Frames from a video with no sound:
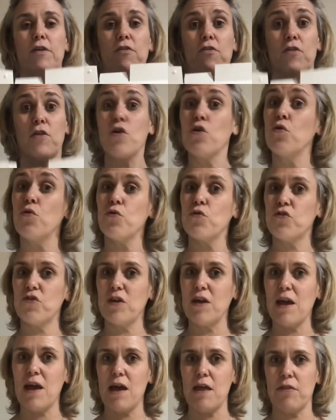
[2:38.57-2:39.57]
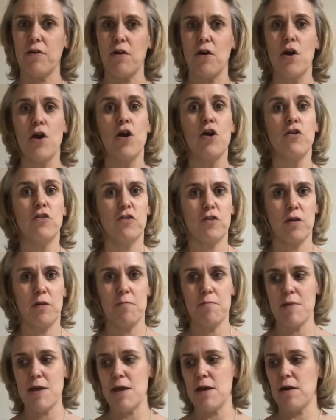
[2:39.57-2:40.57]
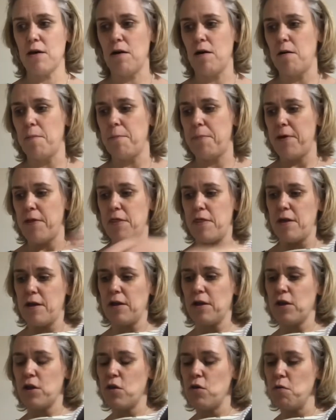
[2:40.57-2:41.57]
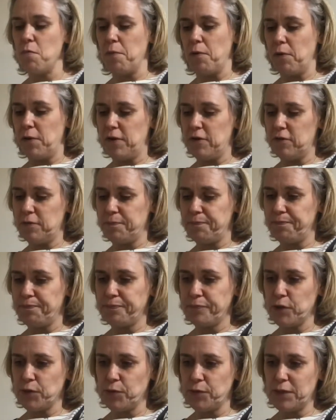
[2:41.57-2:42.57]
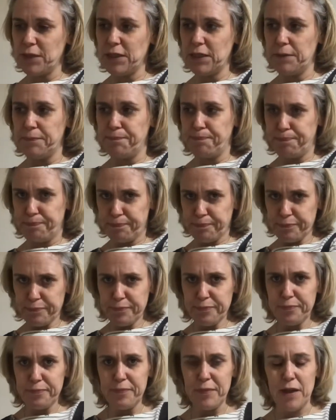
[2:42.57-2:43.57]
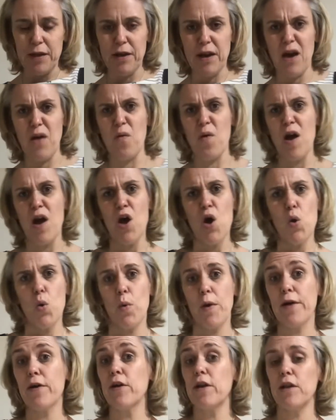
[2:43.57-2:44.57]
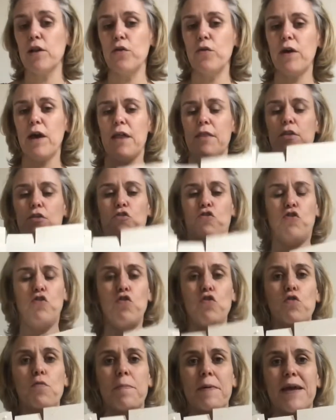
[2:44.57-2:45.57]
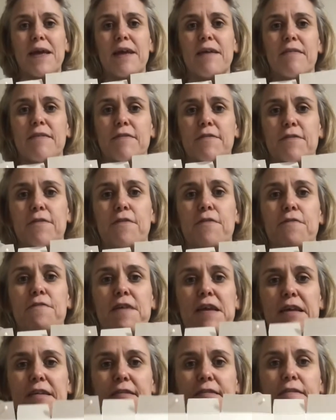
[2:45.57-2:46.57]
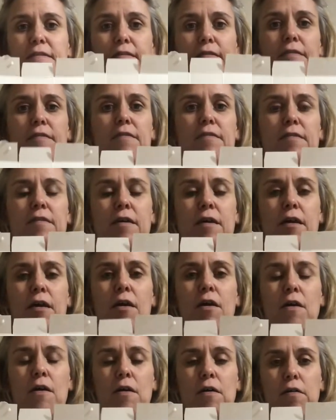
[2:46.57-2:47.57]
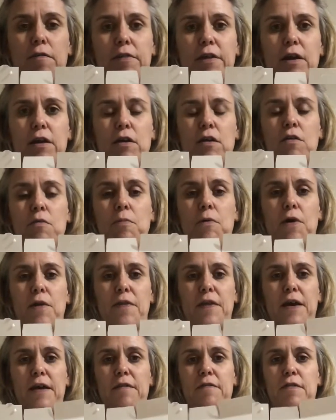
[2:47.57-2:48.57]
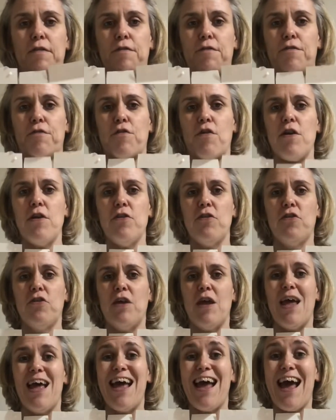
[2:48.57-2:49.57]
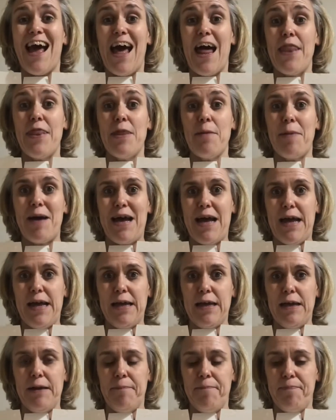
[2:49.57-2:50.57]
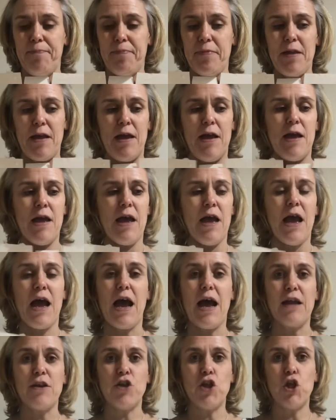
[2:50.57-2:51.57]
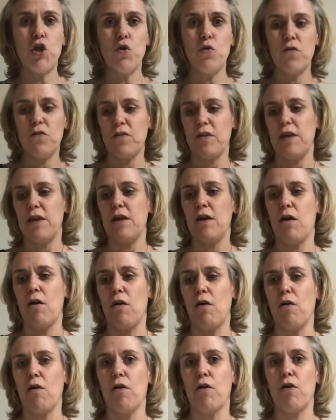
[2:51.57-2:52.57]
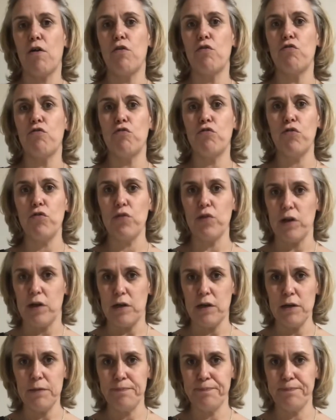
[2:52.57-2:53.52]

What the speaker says: that go together to make up that cuboid. Okay. Now, we're going to look at the two biggest faces of that cuboid. That is the front and the back. And using our ruler,